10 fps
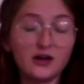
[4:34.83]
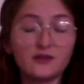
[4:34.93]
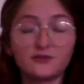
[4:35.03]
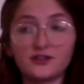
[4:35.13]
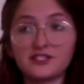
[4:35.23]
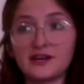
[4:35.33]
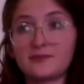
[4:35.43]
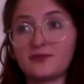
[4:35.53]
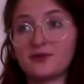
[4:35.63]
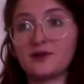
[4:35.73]
For
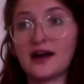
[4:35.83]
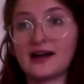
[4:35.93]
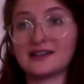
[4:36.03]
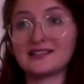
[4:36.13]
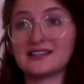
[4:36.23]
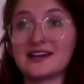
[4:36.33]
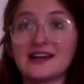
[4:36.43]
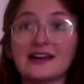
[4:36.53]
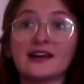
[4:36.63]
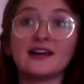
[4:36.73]
example, I can
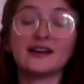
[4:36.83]
say,